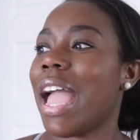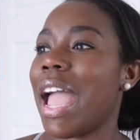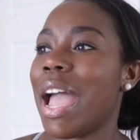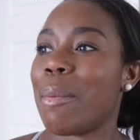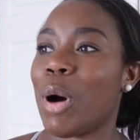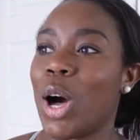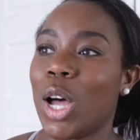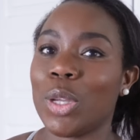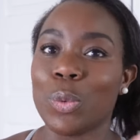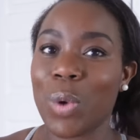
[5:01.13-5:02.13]
am
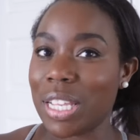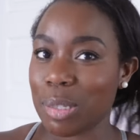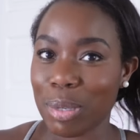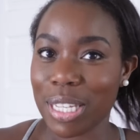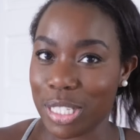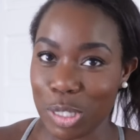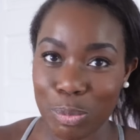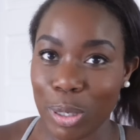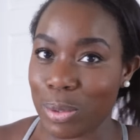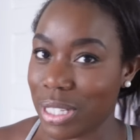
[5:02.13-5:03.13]
on Recipe
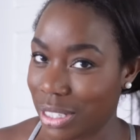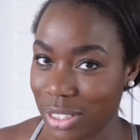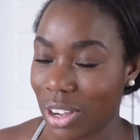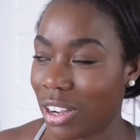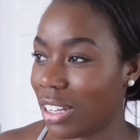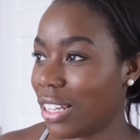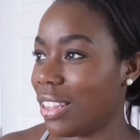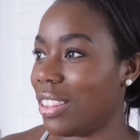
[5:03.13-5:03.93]
Inspo TikTok.